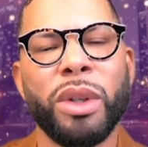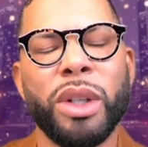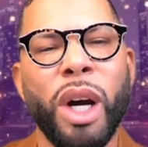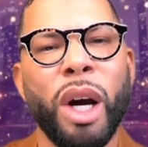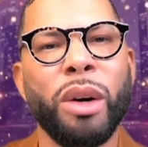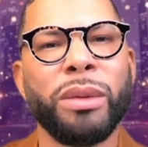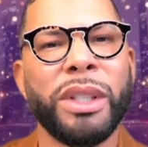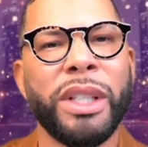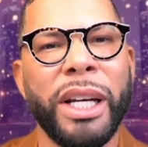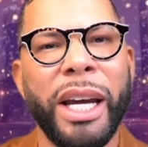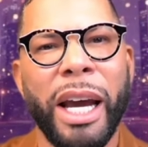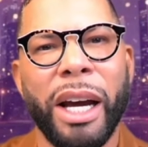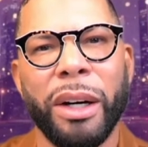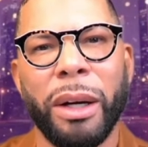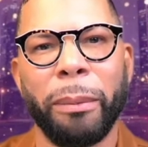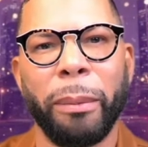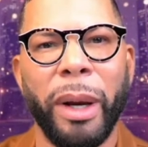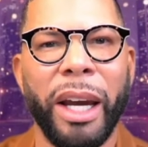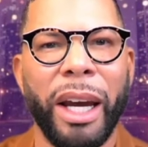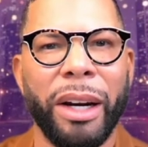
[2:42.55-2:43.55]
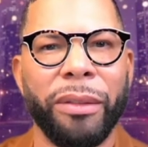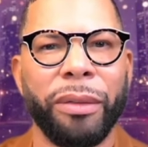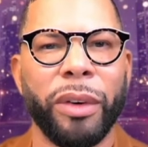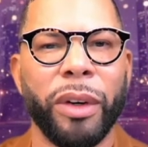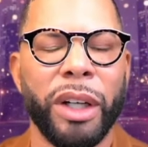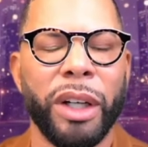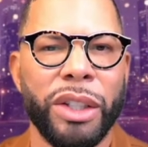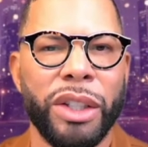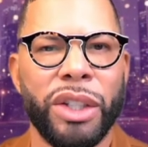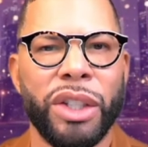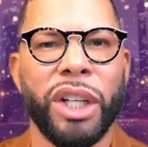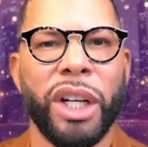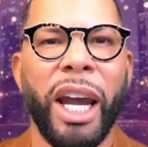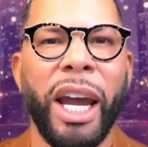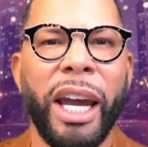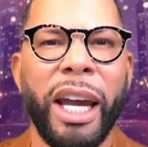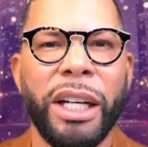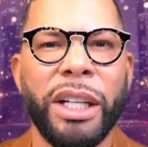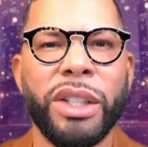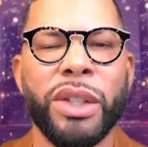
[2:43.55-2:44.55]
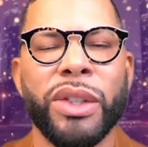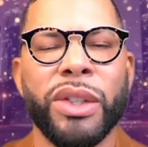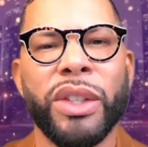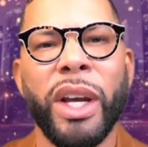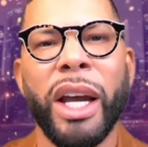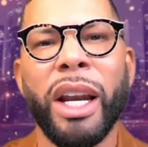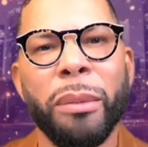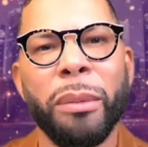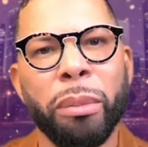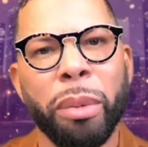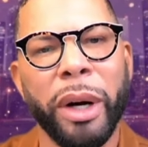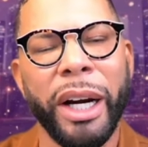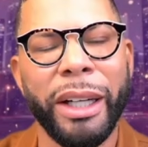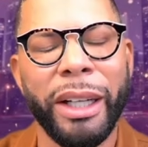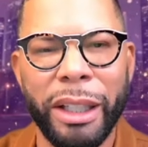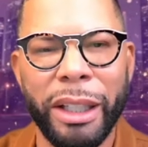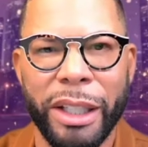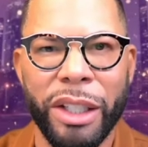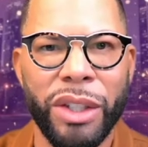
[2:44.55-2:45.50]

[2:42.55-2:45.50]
don't down a man for his change. Celebrate his